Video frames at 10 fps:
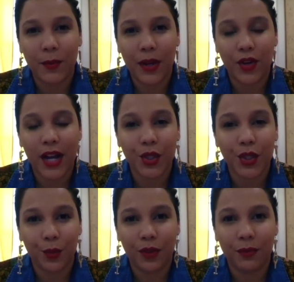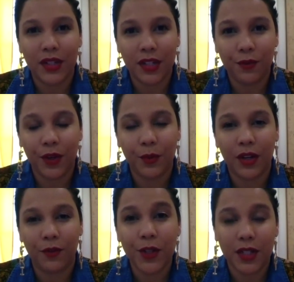my reaction would have been different when I
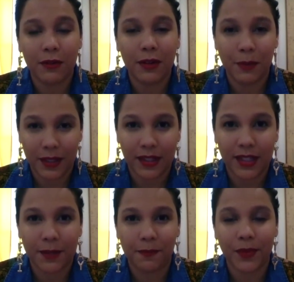first started my business,